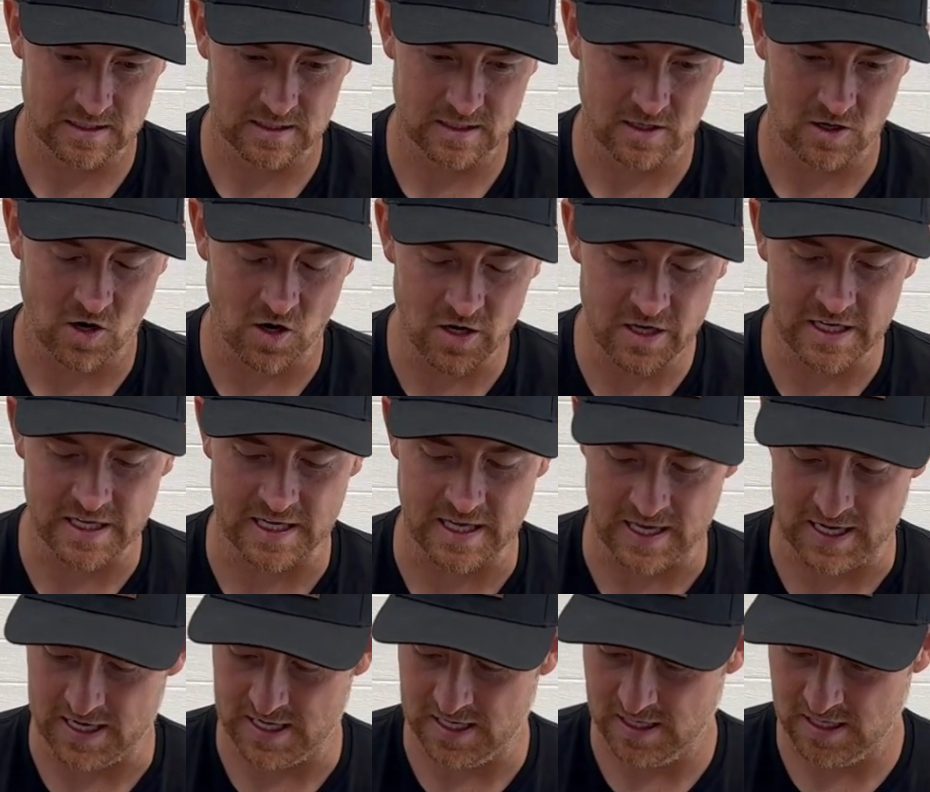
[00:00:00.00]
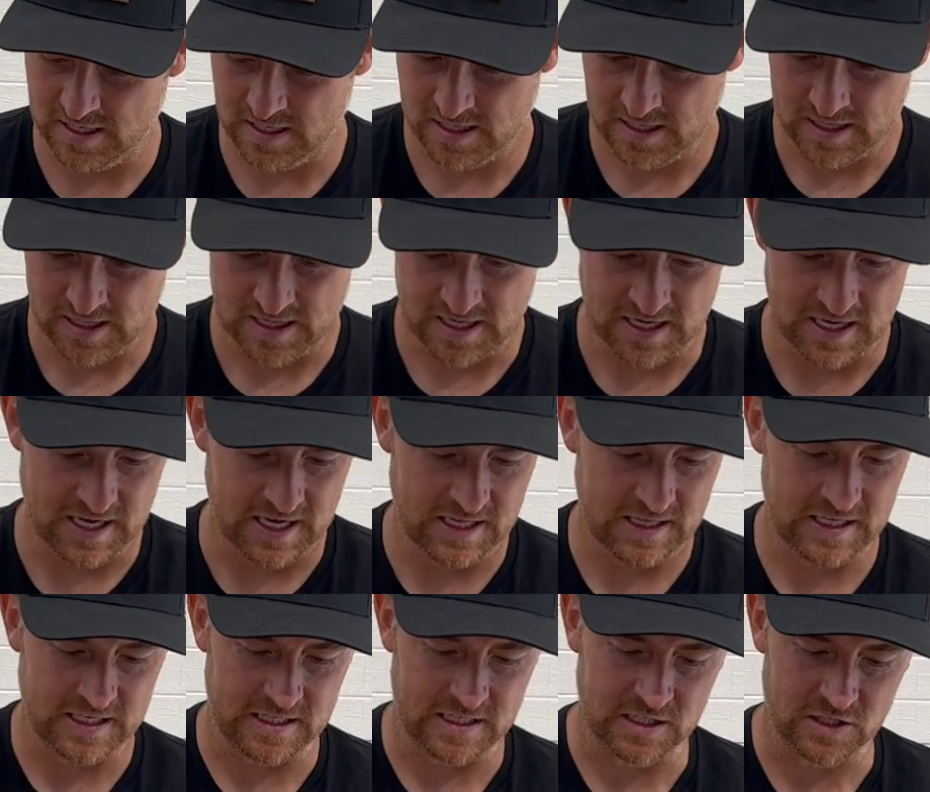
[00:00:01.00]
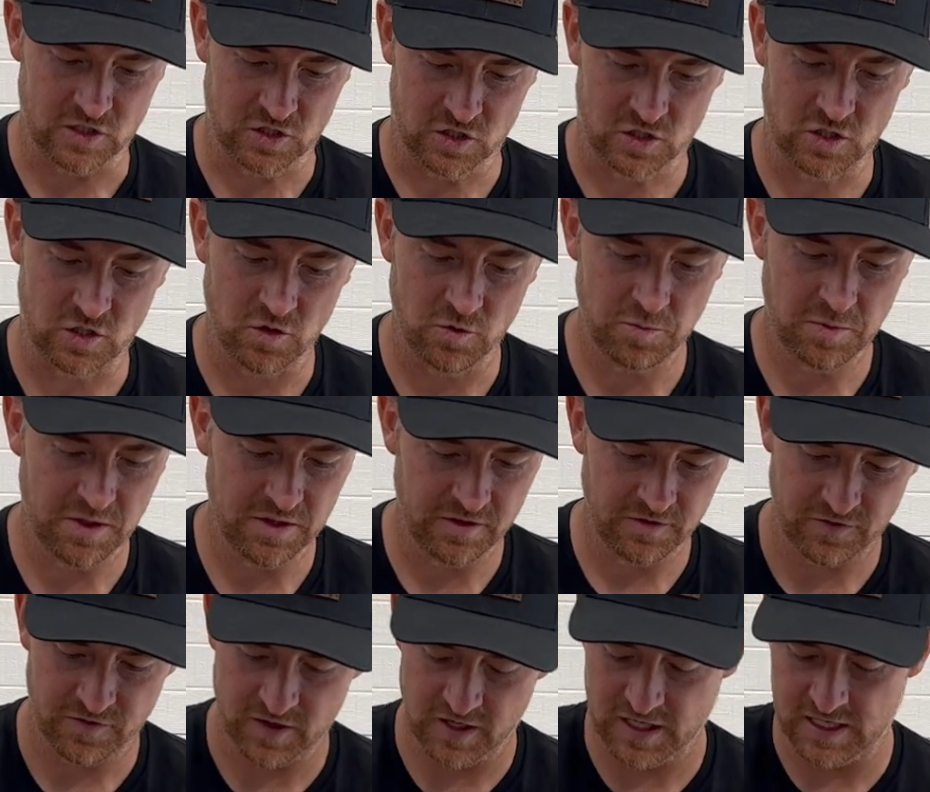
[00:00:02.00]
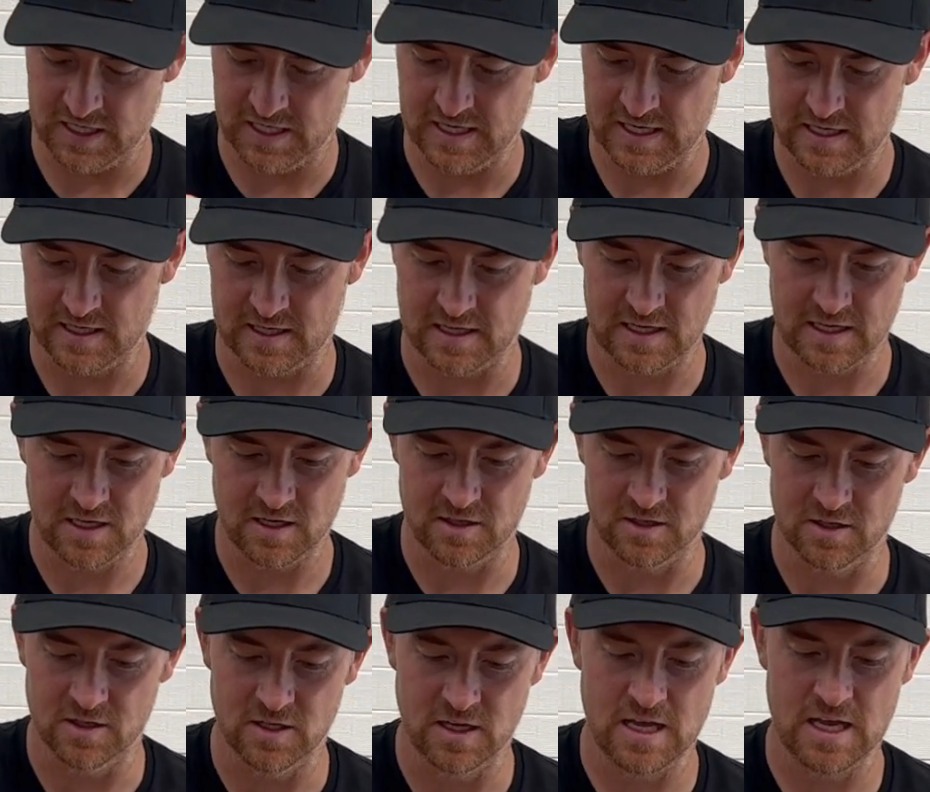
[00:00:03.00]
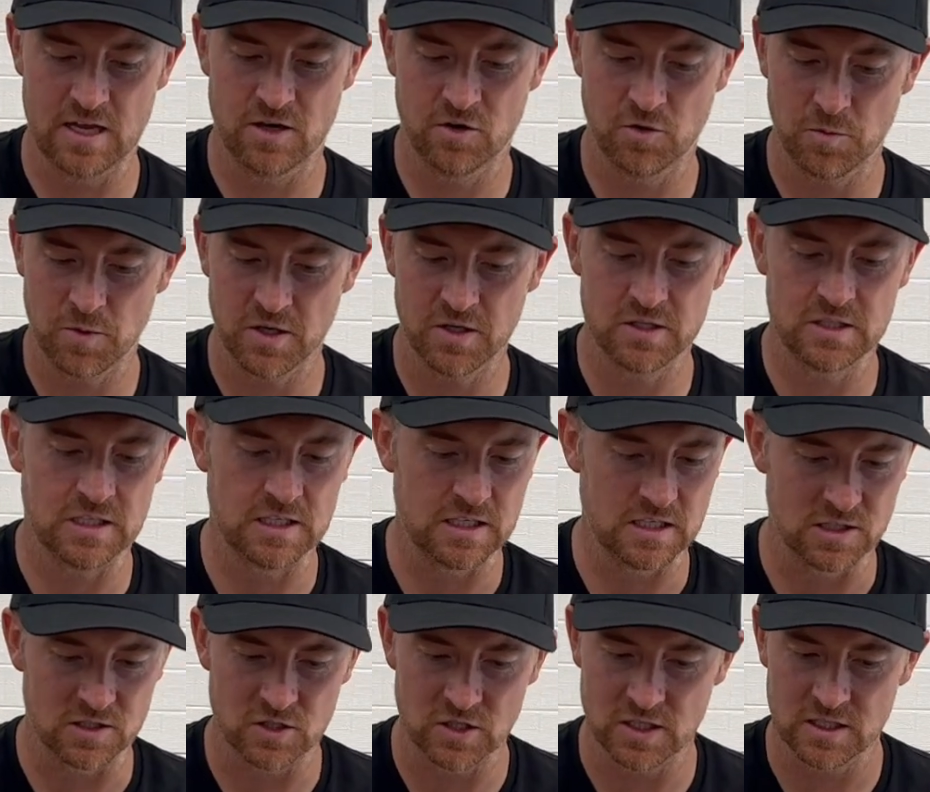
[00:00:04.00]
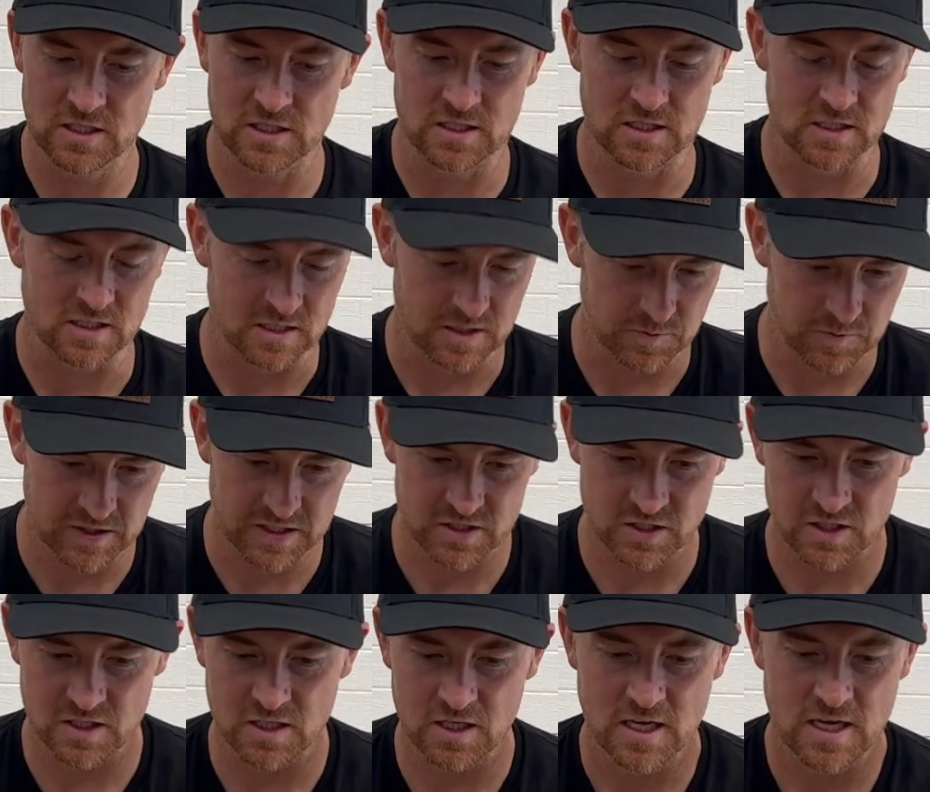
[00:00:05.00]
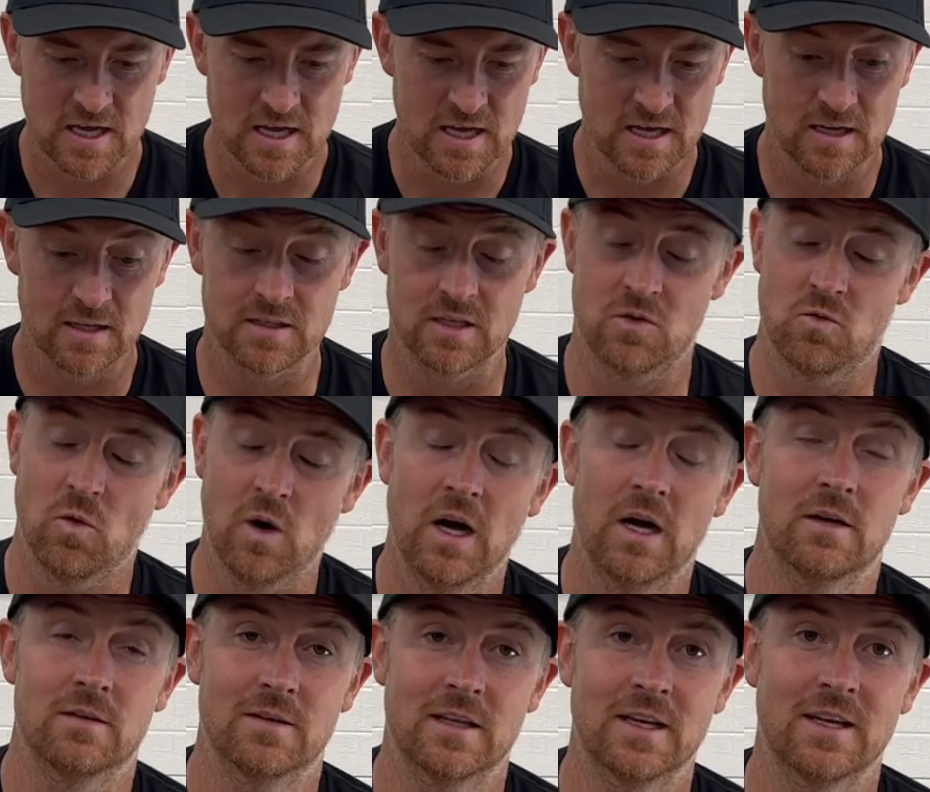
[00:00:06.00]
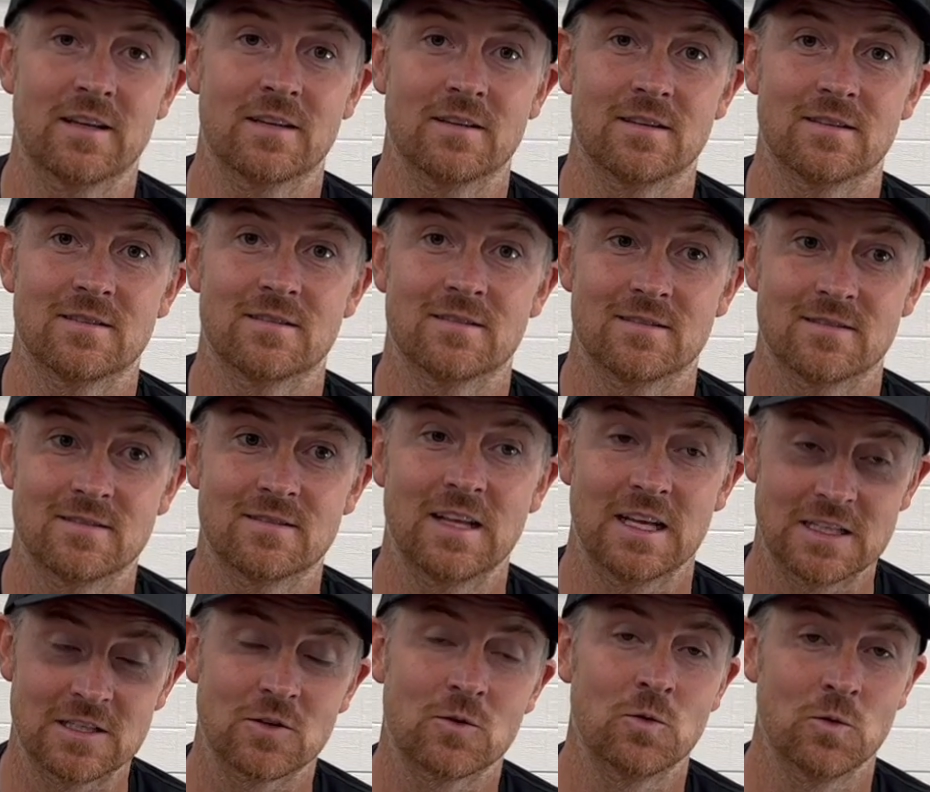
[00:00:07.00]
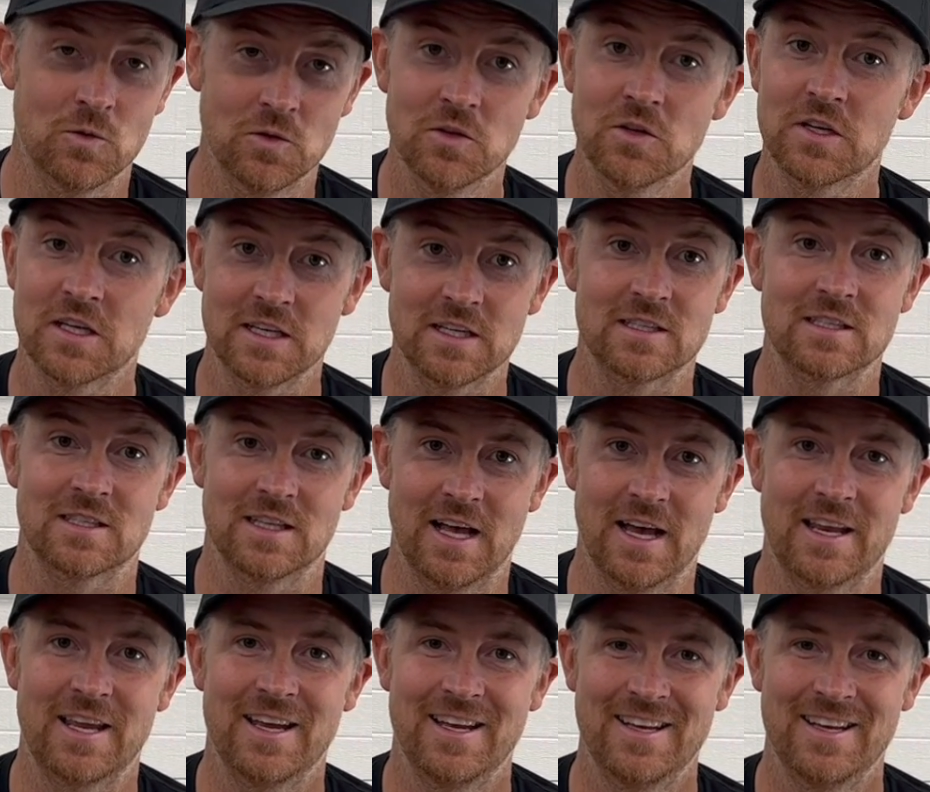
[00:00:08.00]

Arctic Cat, and it had like this scoop on the front, and he had a thing on the handlebars. He could adjust his suspension. I was like, wow, that's a cool looking sled.